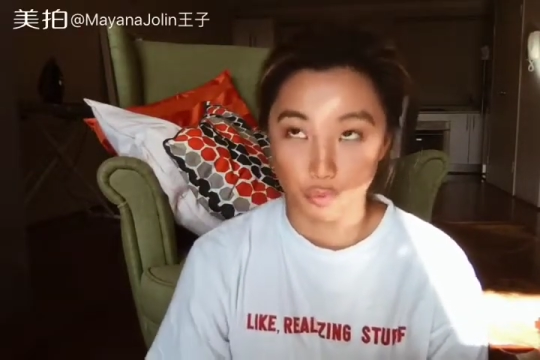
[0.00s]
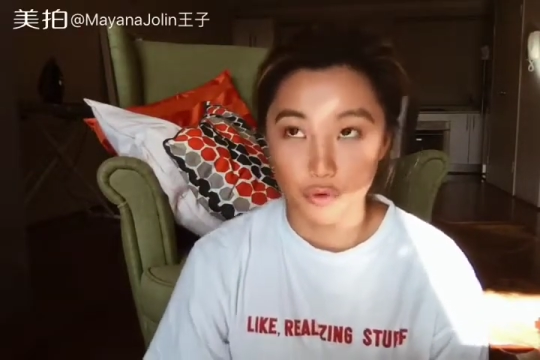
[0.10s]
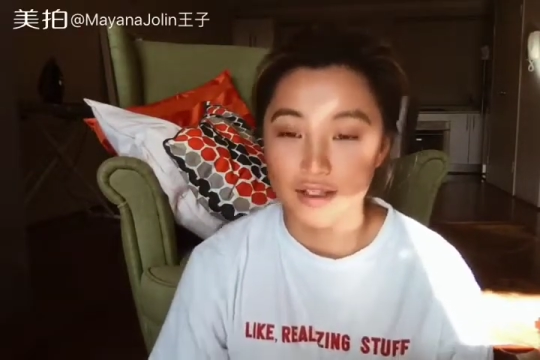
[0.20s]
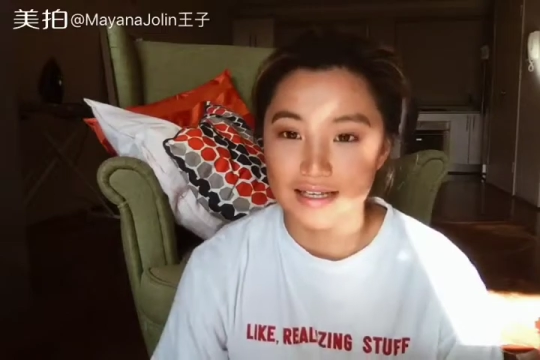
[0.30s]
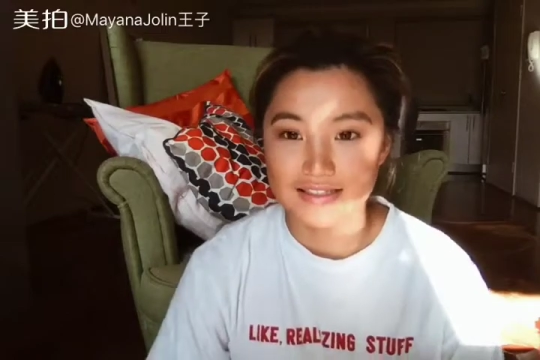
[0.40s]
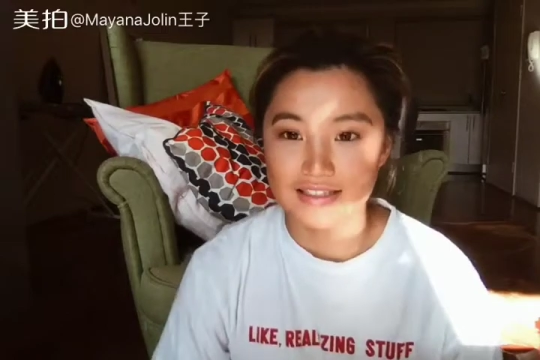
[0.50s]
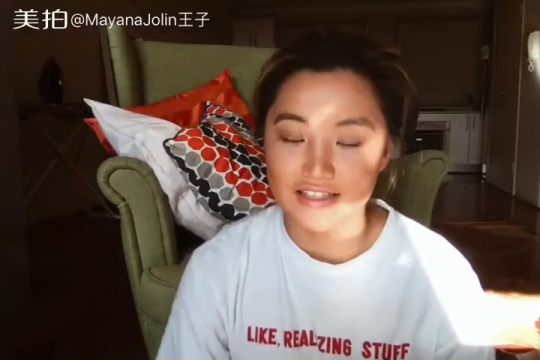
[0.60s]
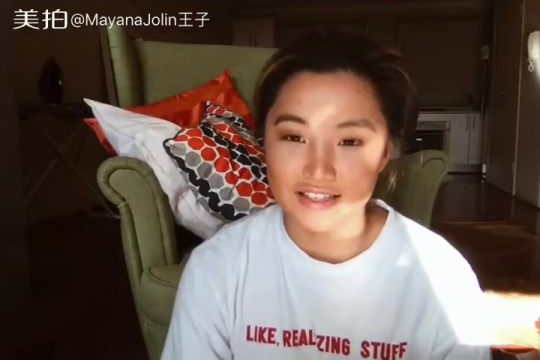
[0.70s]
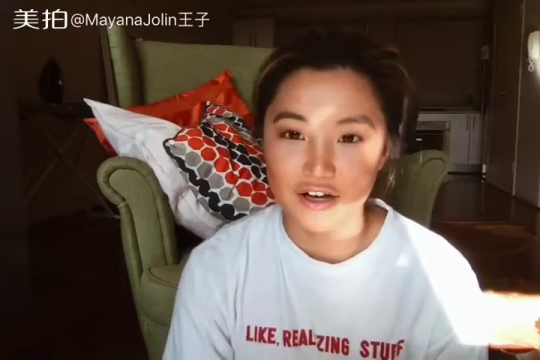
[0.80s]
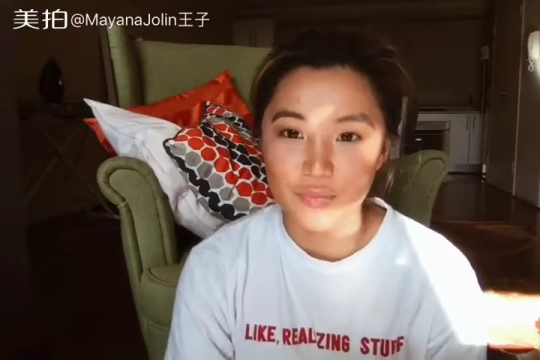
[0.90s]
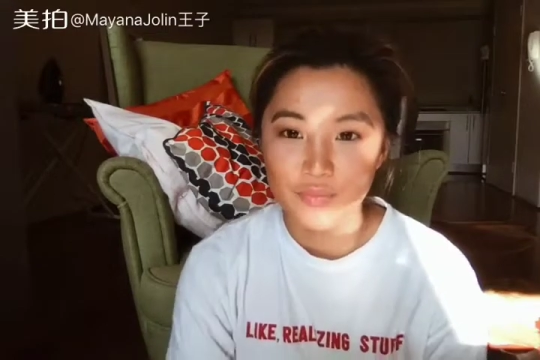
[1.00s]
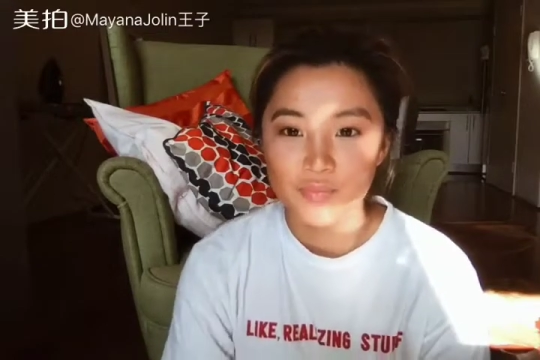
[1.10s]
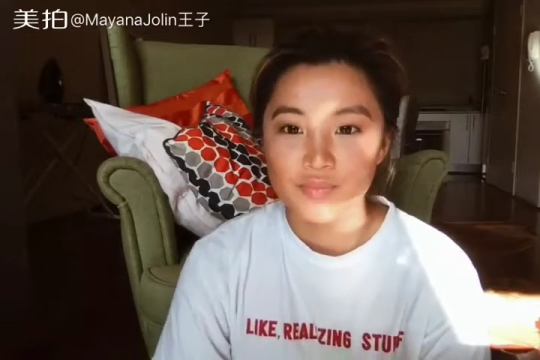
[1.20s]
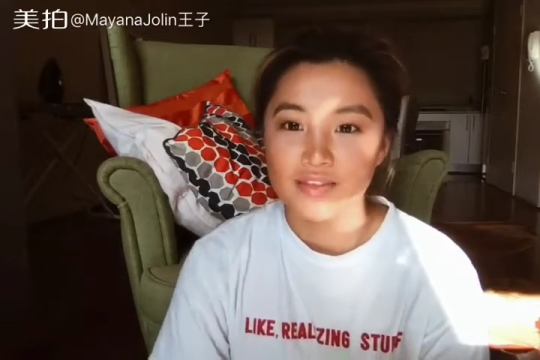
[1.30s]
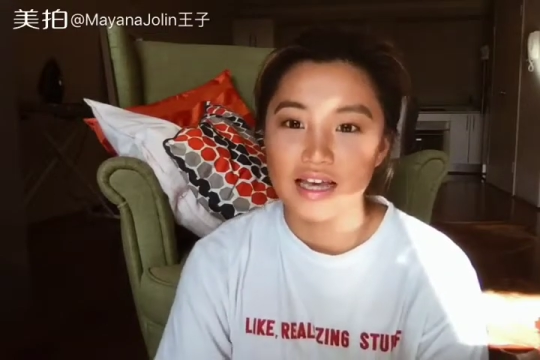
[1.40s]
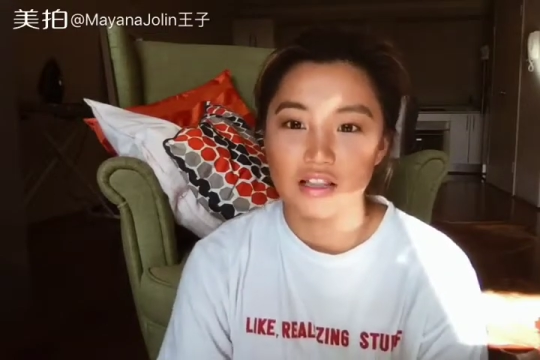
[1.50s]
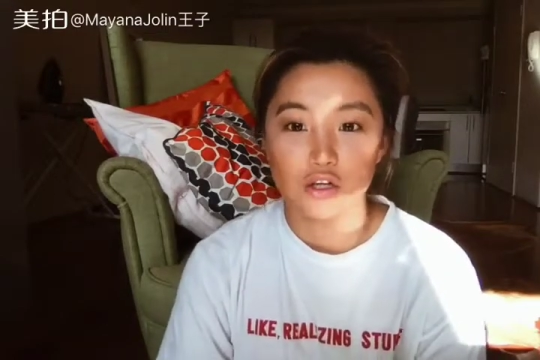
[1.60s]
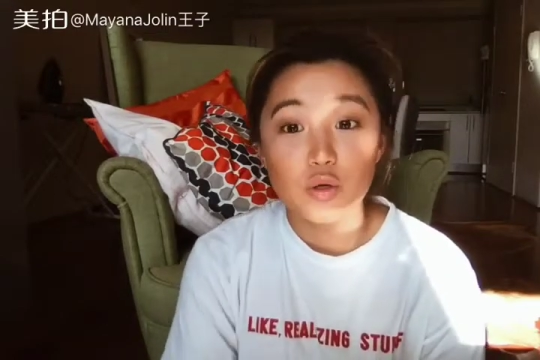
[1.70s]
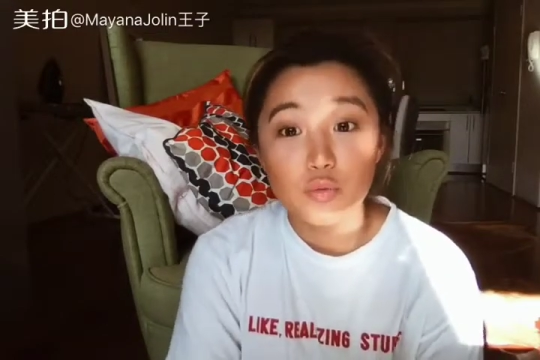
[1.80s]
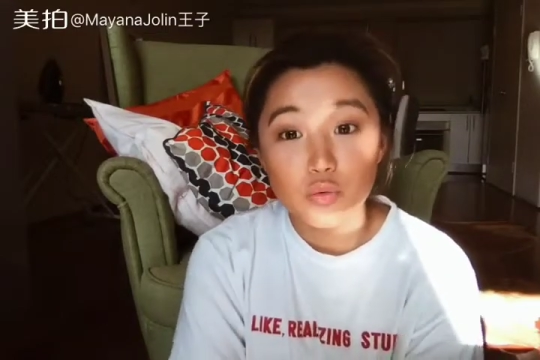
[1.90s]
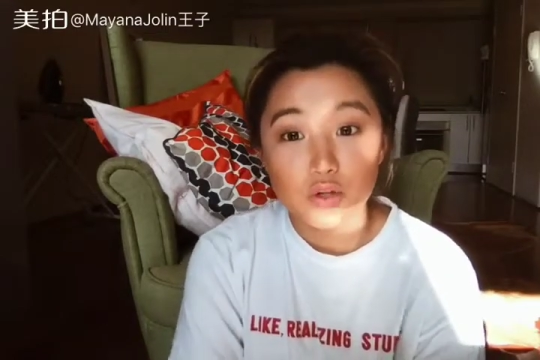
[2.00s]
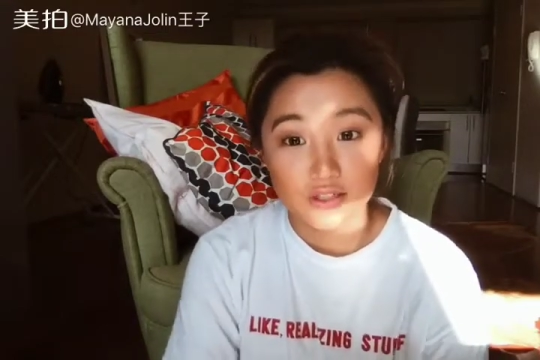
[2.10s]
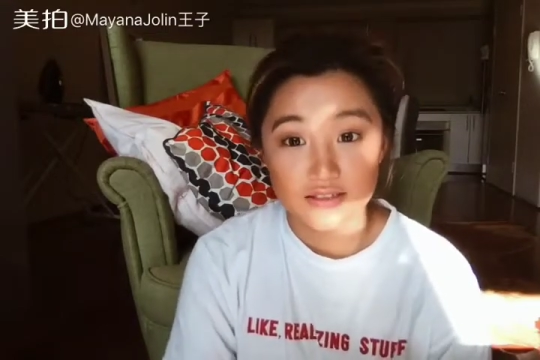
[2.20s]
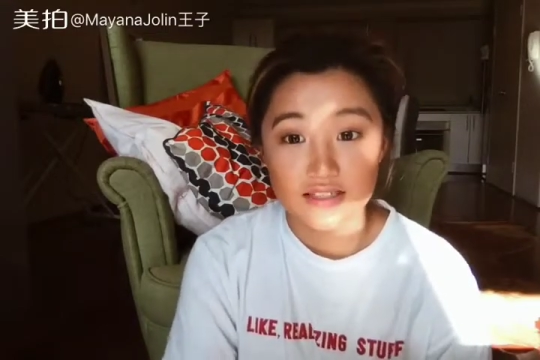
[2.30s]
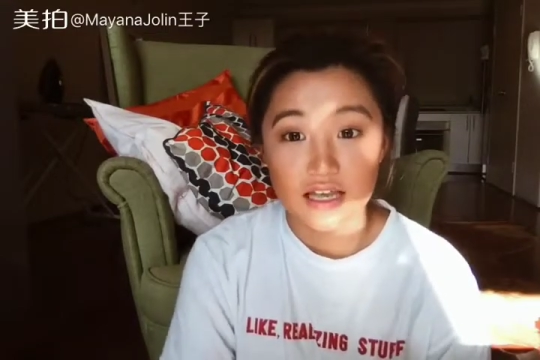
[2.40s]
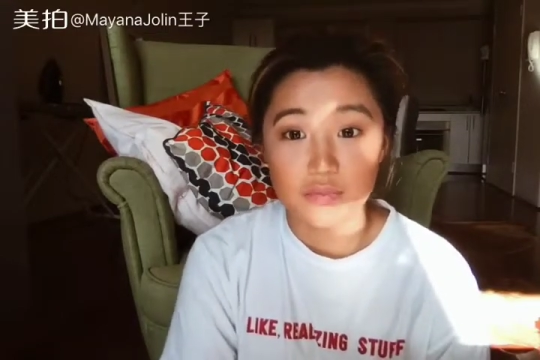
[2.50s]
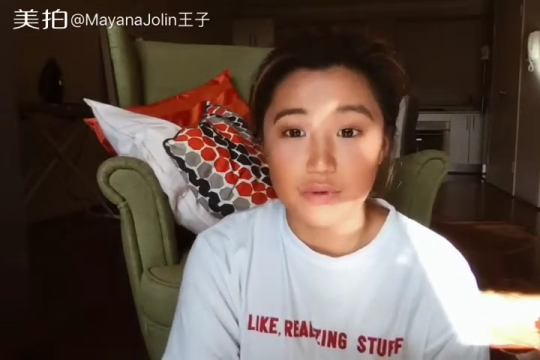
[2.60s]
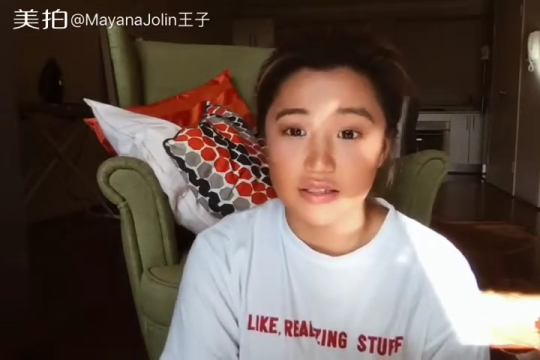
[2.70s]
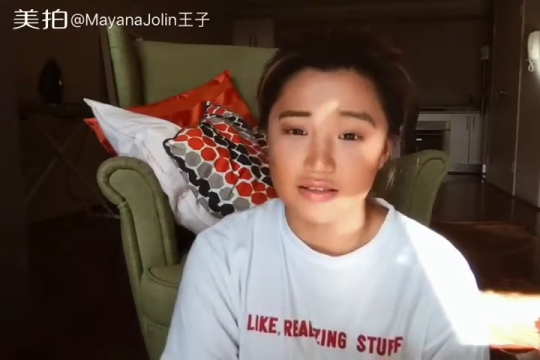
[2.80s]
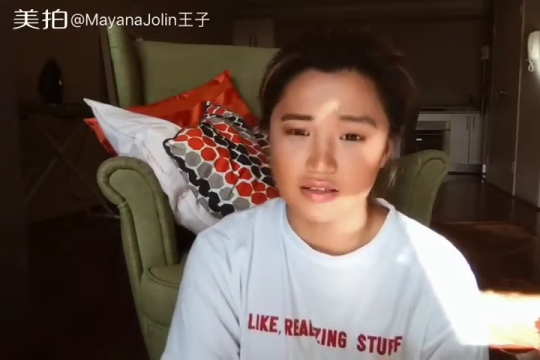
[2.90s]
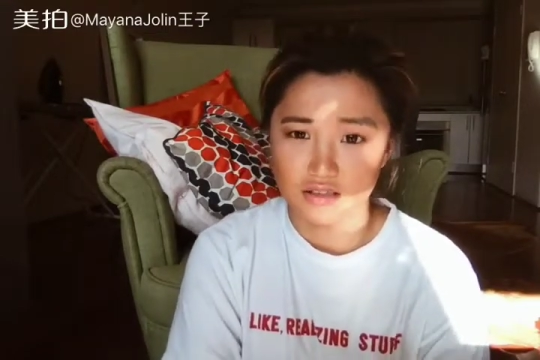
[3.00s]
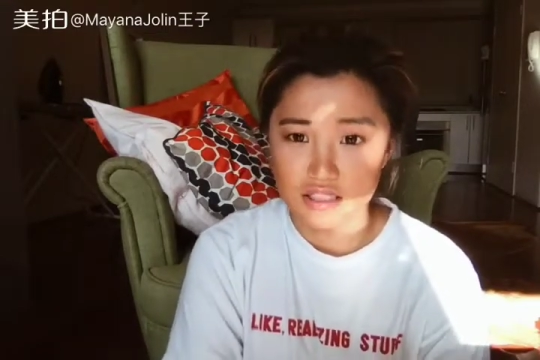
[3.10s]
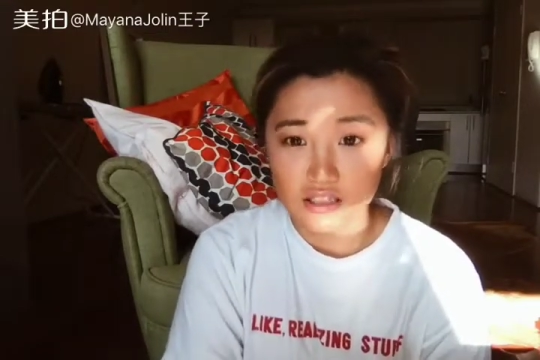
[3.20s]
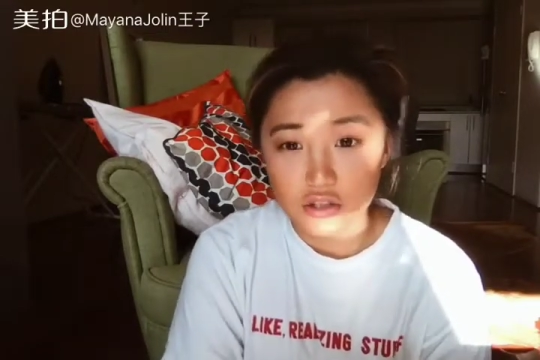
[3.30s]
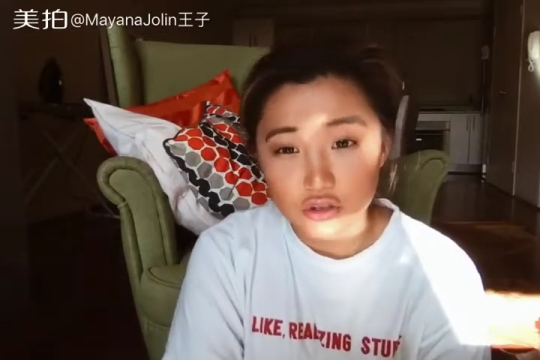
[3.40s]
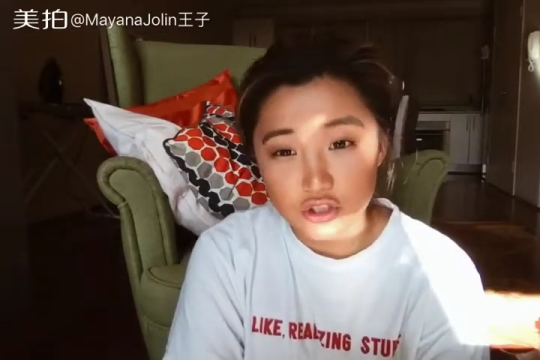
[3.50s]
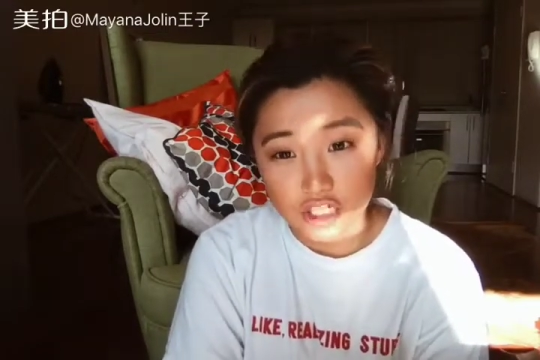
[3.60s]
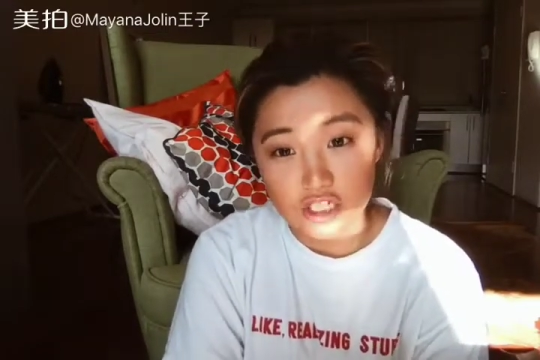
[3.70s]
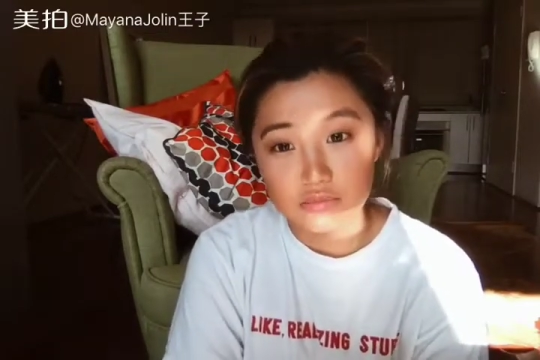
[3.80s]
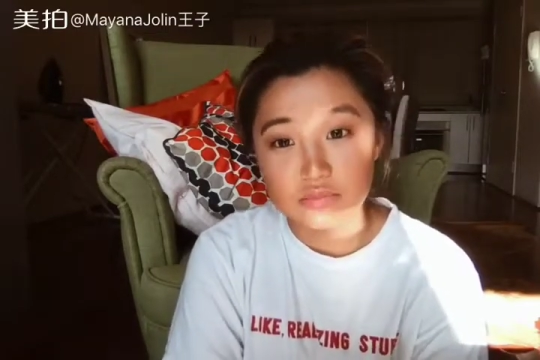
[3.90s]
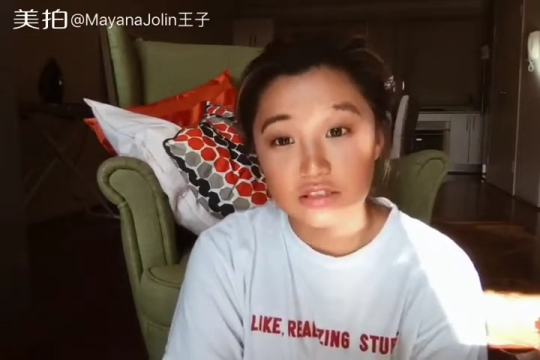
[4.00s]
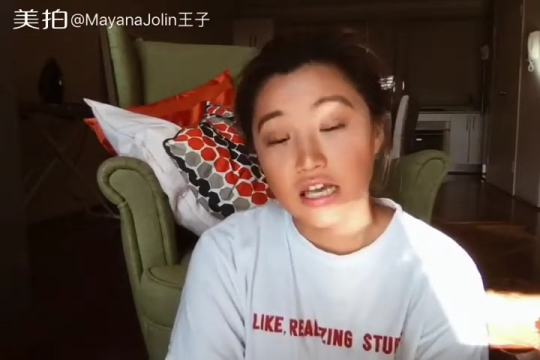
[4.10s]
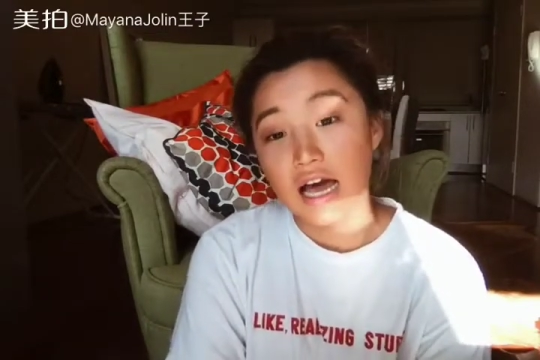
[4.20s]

realized that now that a lot of people won't understand because there's technical terms,